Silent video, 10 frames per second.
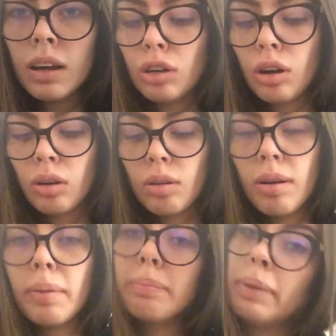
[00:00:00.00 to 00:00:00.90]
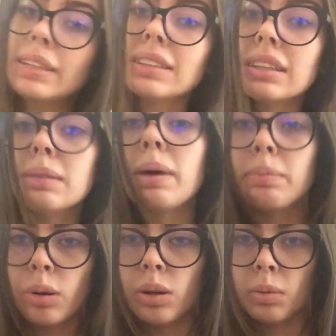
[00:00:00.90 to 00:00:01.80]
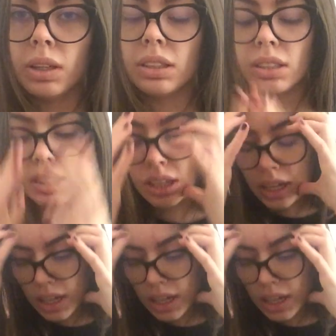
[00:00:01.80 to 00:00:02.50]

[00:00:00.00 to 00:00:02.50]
So basically my point was